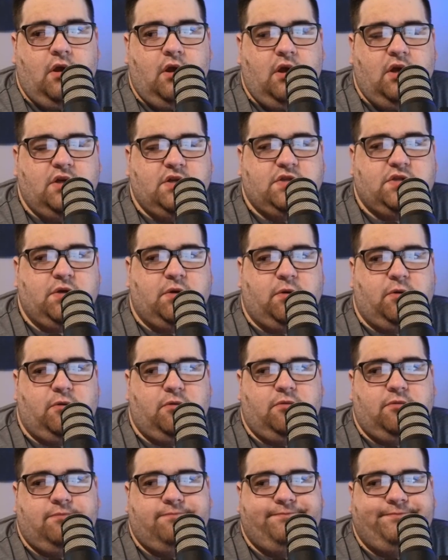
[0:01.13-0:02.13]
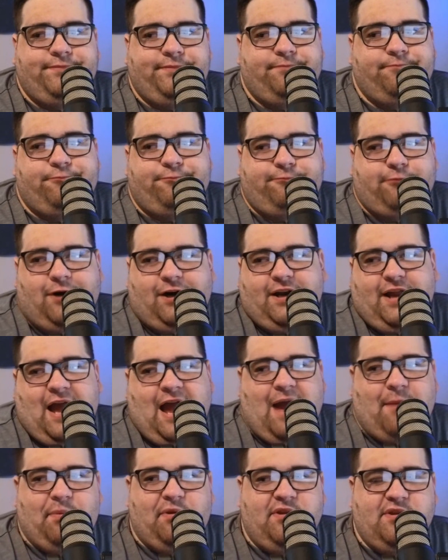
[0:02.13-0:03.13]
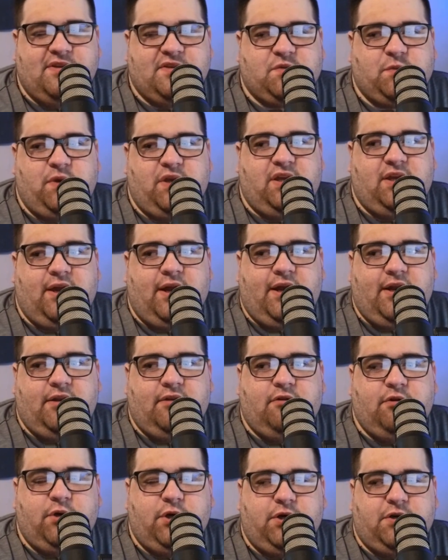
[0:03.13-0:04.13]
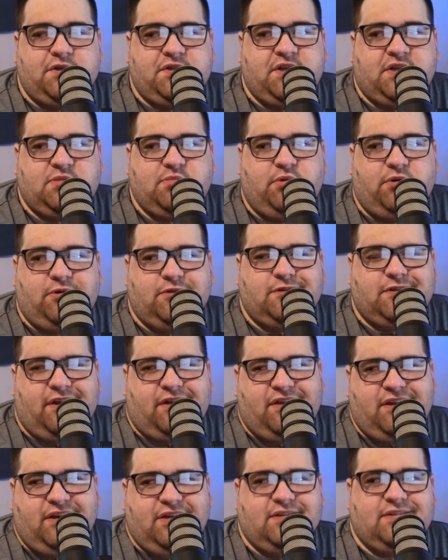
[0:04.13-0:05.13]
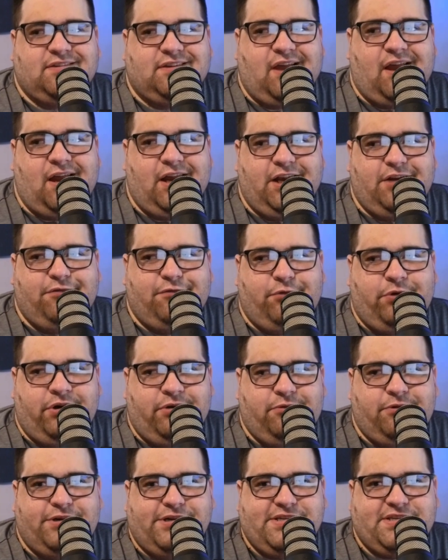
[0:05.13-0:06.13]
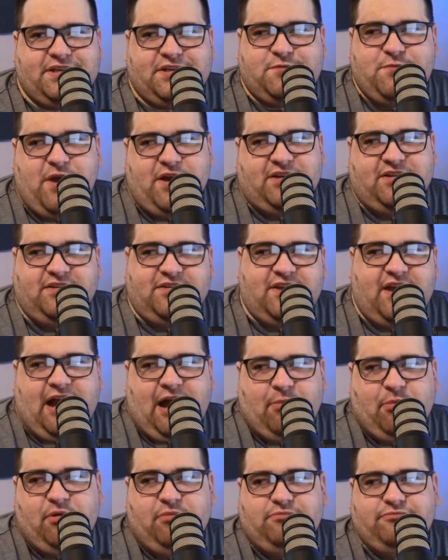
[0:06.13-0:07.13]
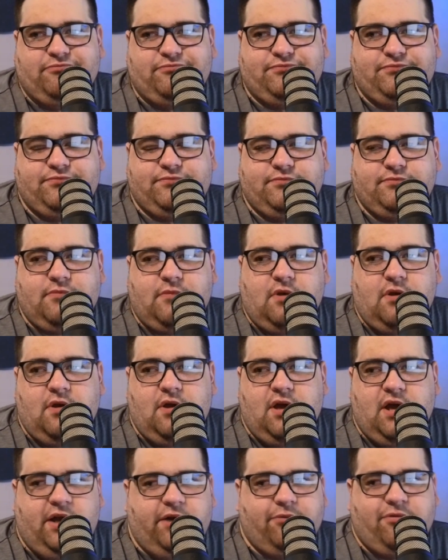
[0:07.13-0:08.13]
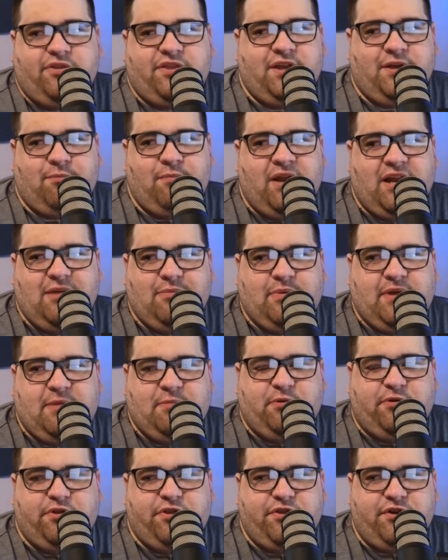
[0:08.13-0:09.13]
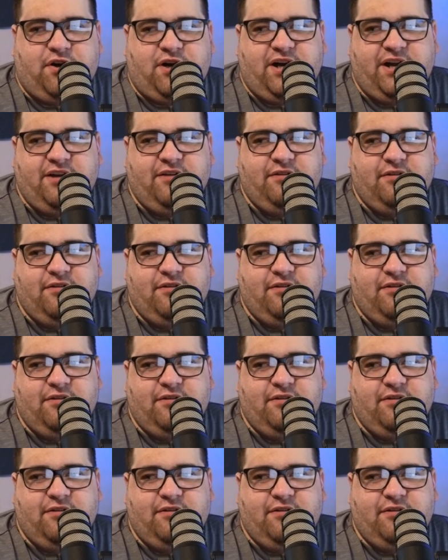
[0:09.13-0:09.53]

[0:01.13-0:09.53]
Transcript: So what happened this weekend in New Year's Six Bowls, I think is kind of what was expected to happen. I don't think many people thought